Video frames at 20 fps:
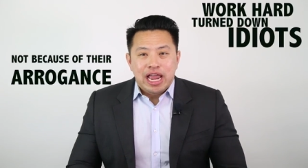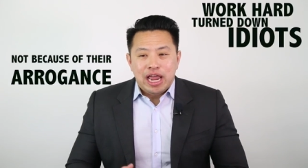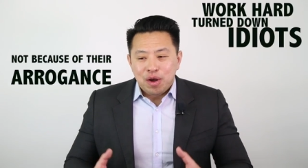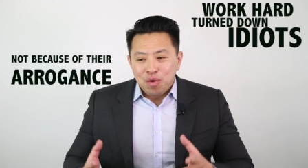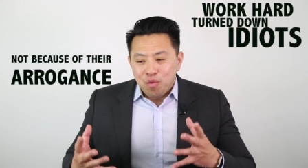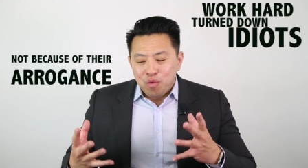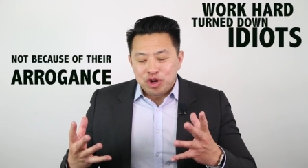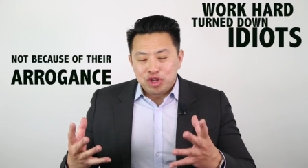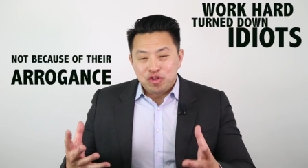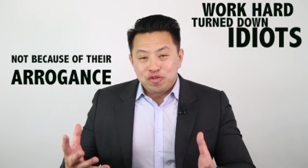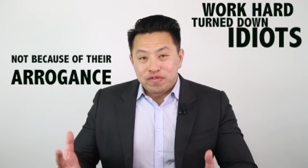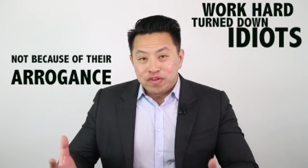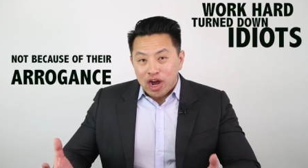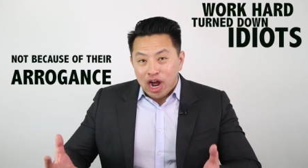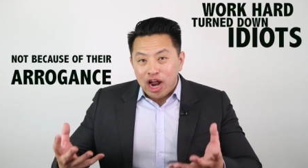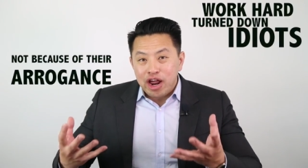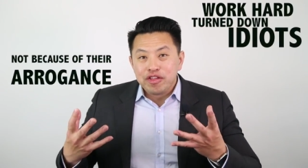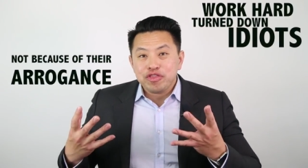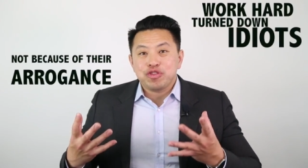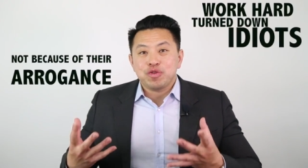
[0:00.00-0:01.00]
And when you've
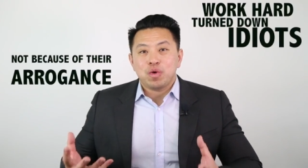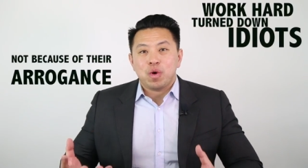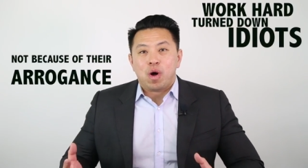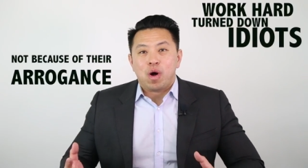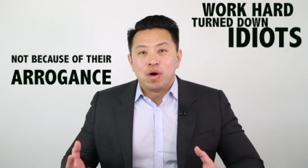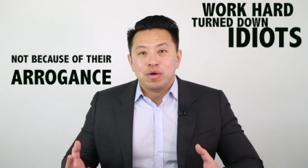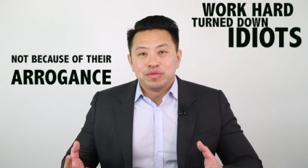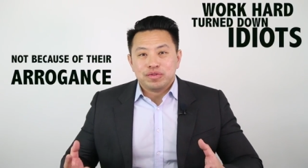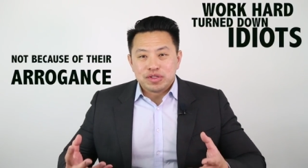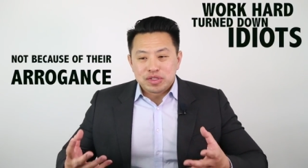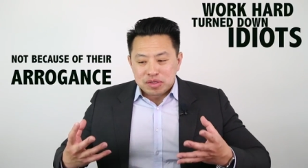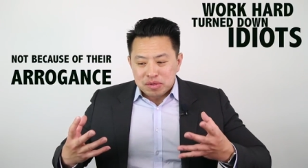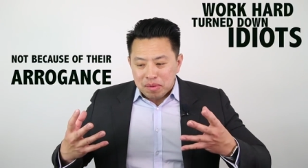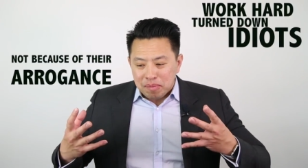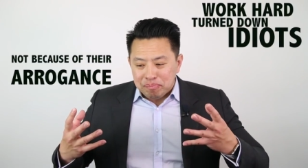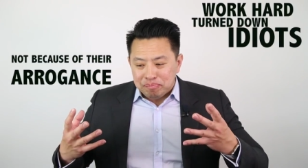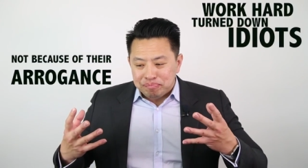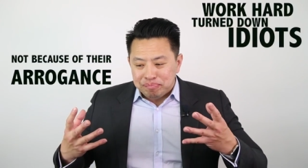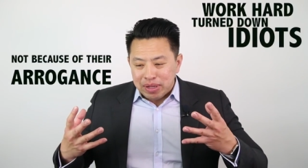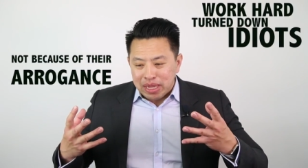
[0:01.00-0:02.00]
gone through all this
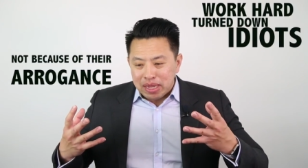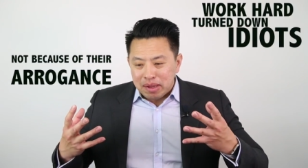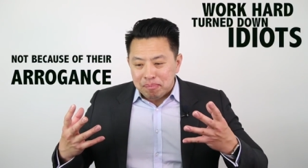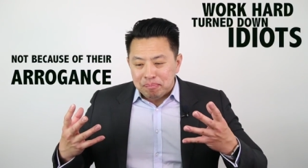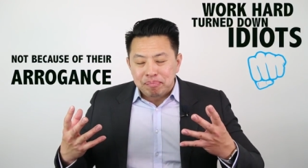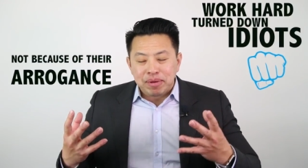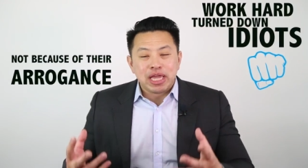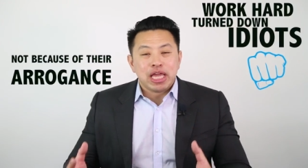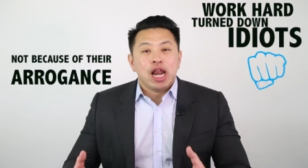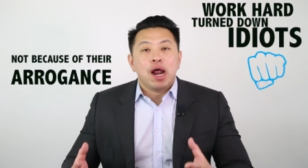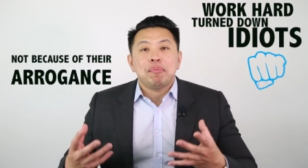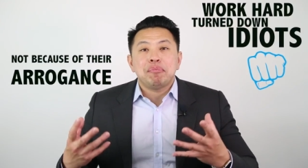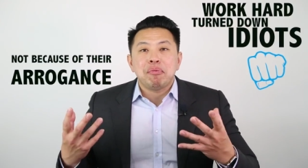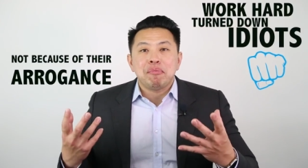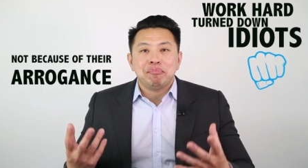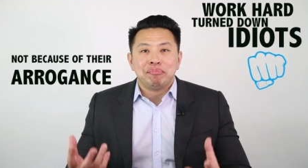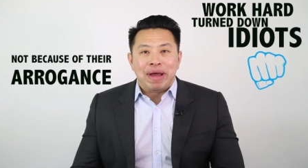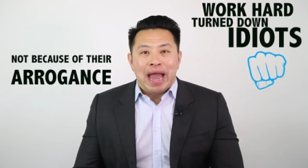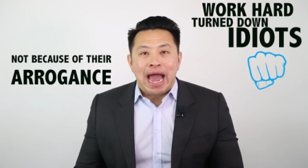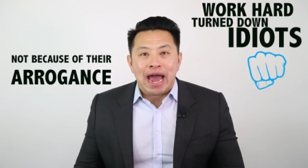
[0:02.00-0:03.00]
being beat up
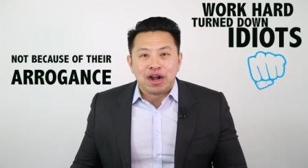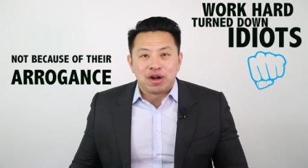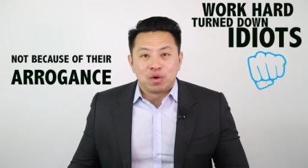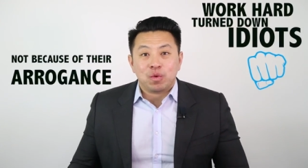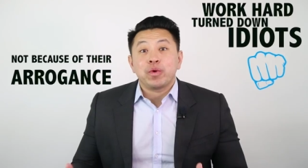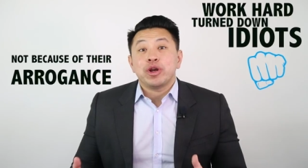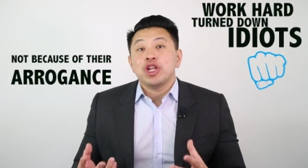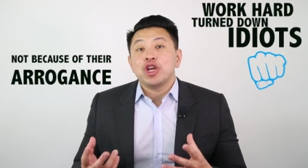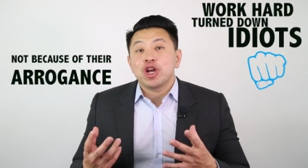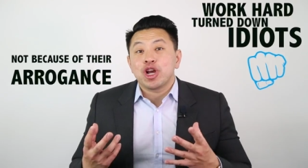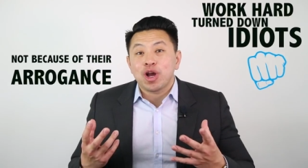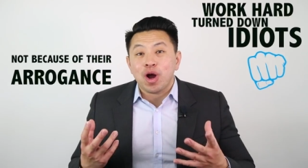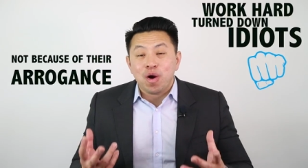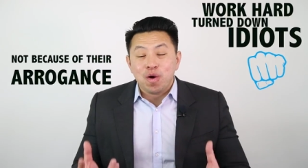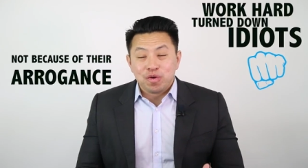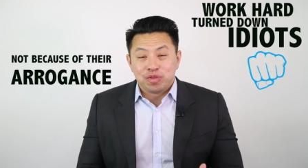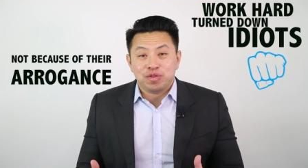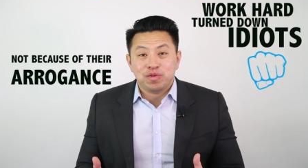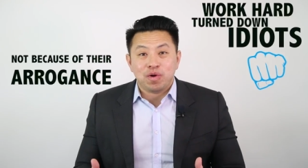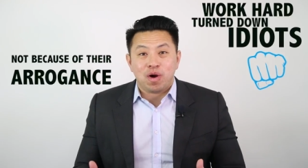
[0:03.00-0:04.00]
and battered, when you
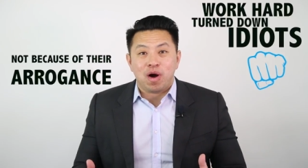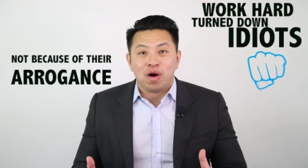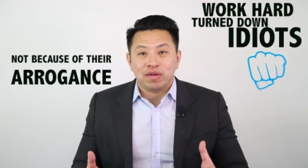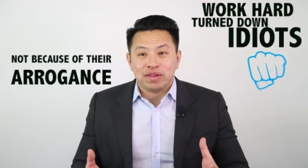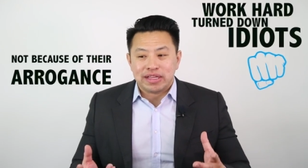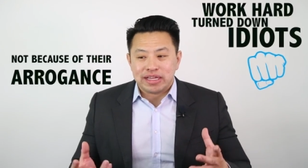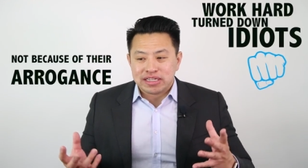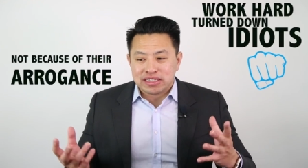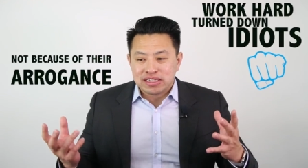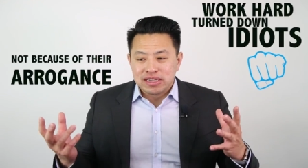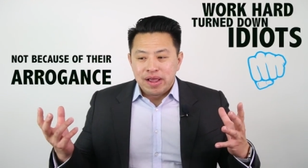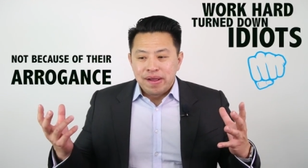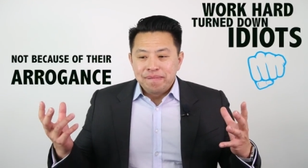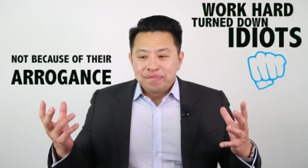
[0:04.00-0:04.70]
go through all this